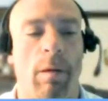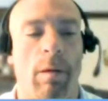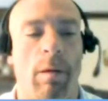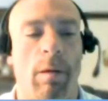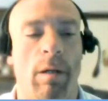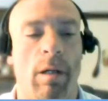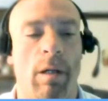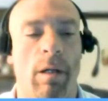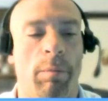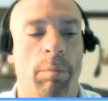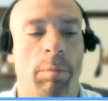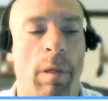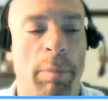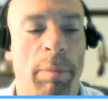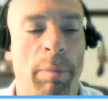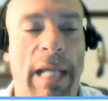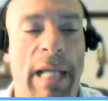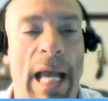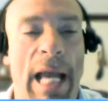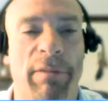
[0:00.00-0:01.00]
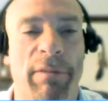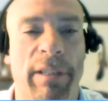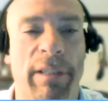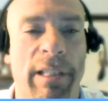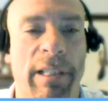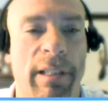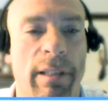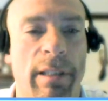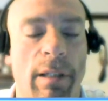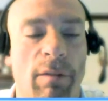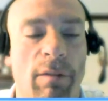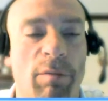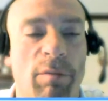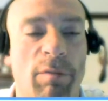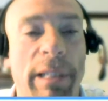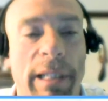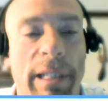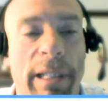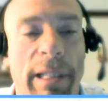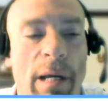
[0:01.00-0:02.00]
a big advocate of
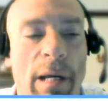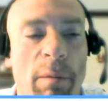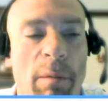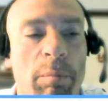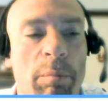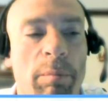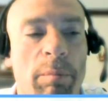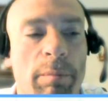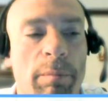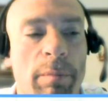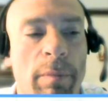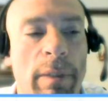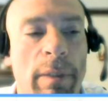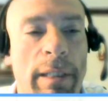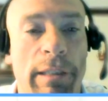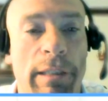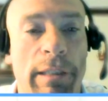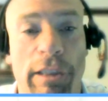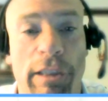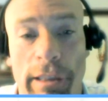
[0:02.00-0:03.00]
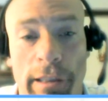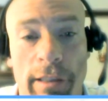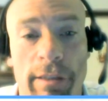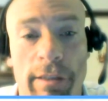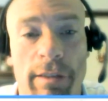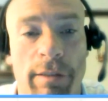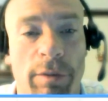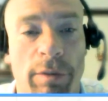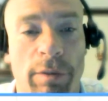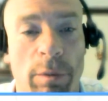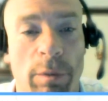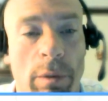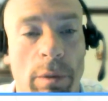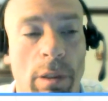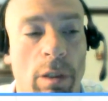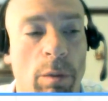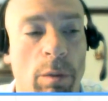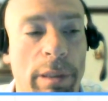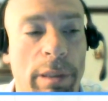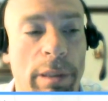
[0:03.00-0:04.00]
PNM, Ingenious, if you
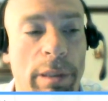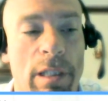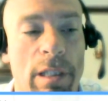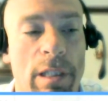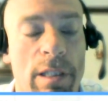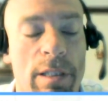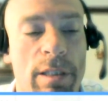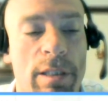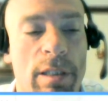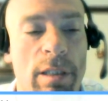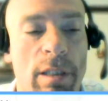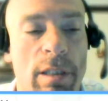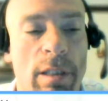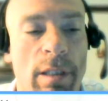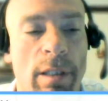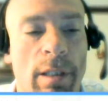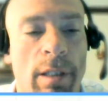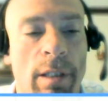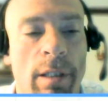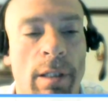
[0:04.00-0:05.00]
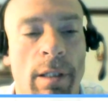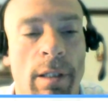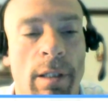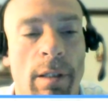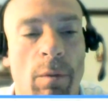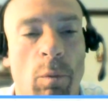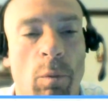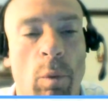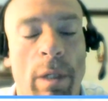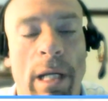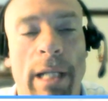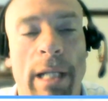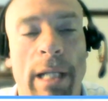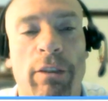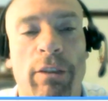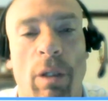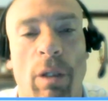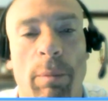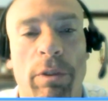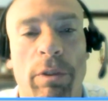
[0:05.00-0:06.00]
will, because when
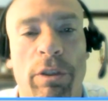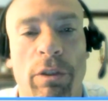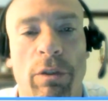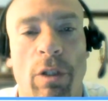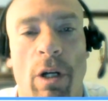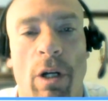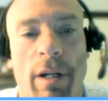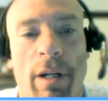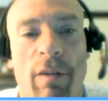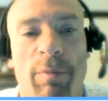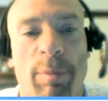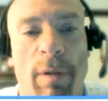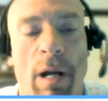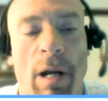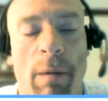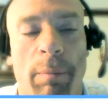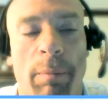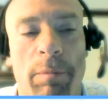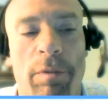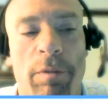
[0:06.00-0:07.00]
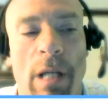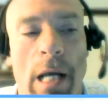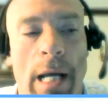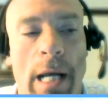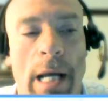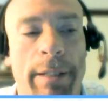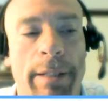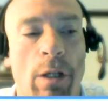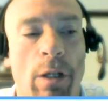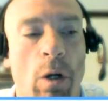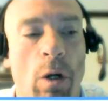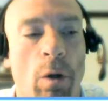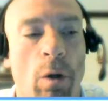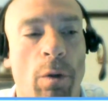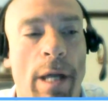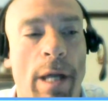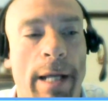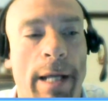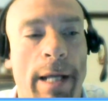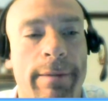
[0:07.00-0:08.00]
I troubleshoot RF problems, I
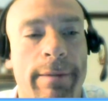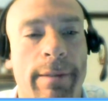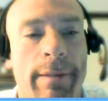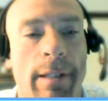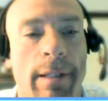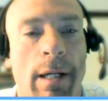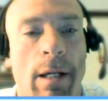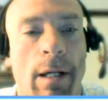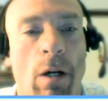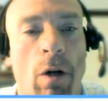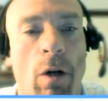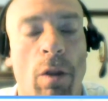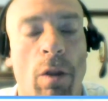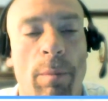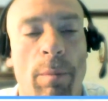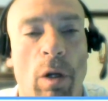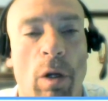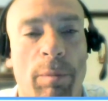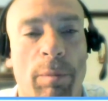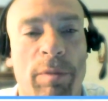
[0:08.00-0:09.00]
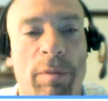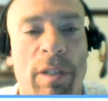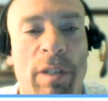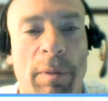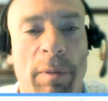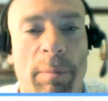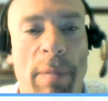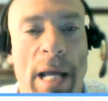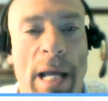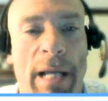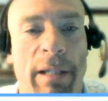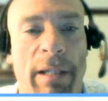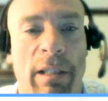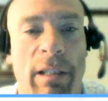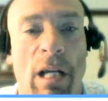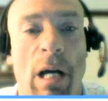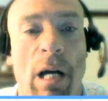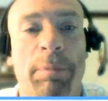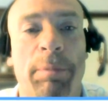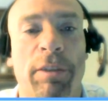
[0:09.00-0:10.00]
know that all the modems coming back on
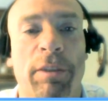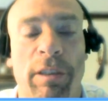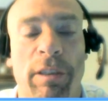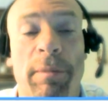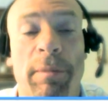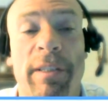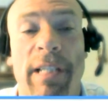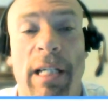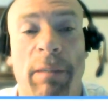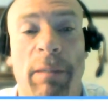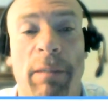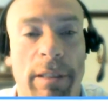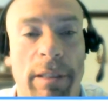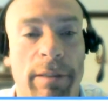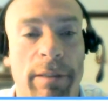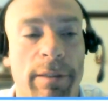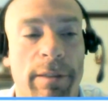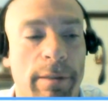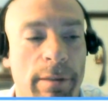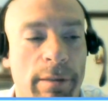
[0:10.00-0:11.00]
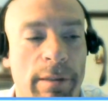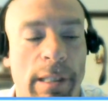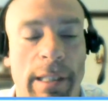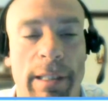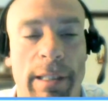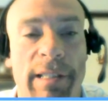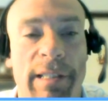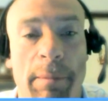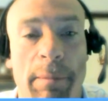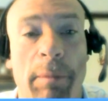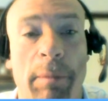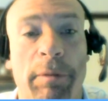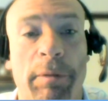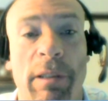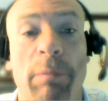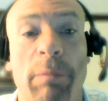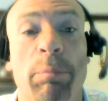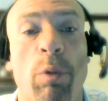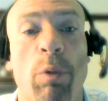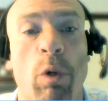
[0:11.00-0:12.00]
an upstream segment, say the same
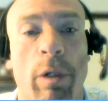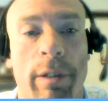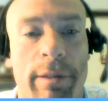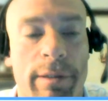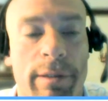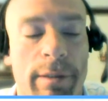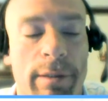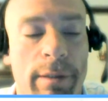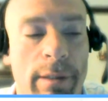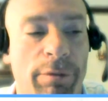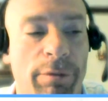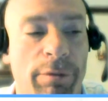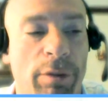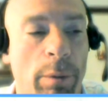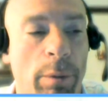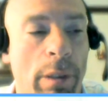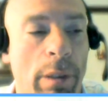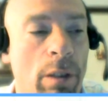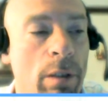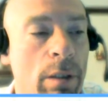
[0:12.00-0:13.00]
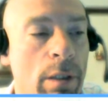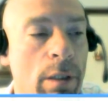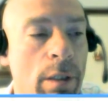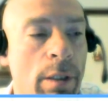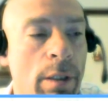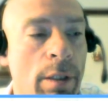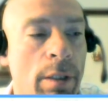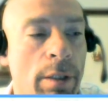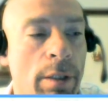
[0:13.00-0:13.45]
upstream port, if you will,